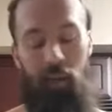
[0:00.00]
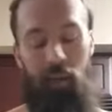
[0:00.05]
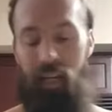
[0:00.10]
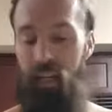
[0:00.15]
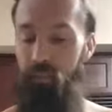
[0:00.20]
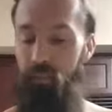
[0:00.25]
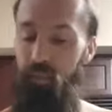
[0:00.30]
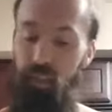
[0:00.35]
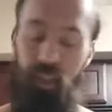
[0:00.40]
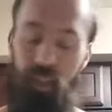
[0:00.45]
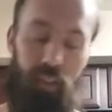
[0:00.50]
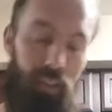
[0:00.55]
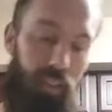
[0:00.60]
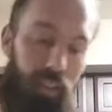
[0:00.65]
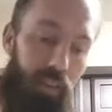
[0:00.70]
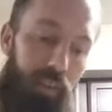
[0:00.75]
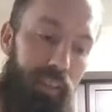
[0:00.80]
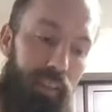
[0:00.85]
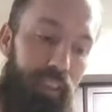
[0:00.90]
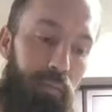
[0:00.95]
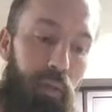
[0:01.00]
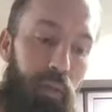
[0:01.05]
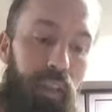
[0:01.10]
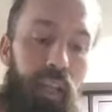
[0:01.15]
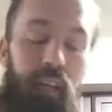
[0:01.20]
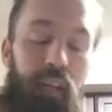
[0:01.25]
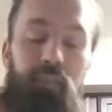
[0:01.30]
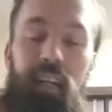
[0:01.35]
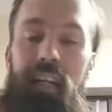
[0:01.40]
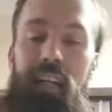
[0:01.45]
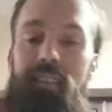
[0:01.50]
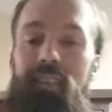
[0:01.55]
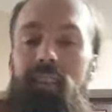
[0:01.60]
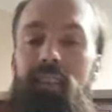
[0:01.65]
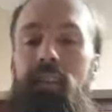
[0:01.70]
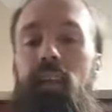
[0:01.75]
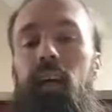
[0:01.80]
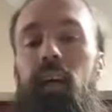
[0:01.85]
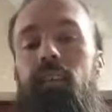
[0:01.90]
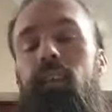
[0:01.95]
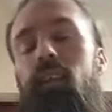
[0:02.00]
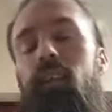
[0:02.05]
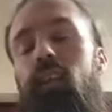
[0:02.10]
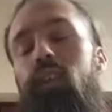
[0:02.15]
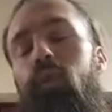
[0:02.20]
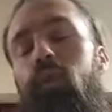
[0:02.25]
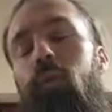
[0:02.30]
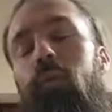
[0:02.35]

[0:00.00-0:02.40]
paying for nothing the rest of my life. And it has nothing to do with